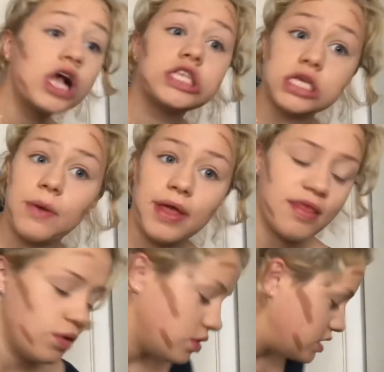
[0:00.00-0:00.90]
So we
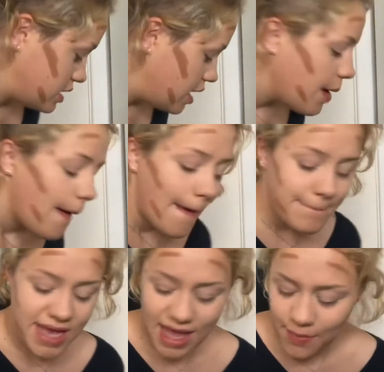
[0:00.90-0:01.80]
thought.
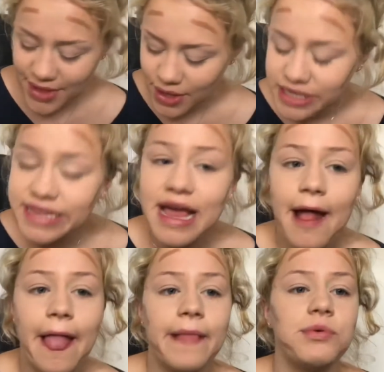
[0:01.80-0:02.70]
But, yeah, we got to the
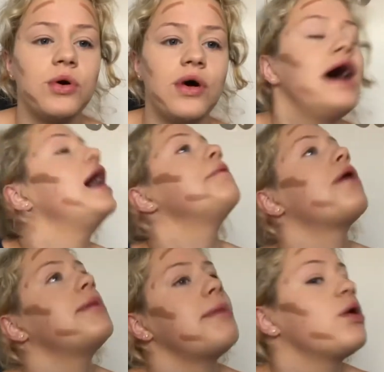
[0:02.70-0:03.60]
airport at
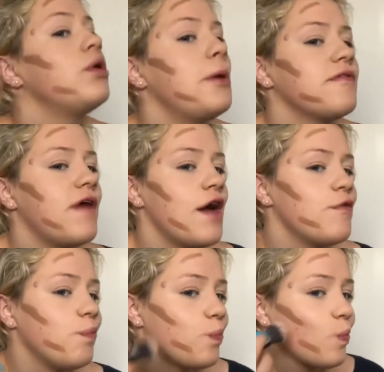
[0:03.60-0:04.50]
probably about 5:15.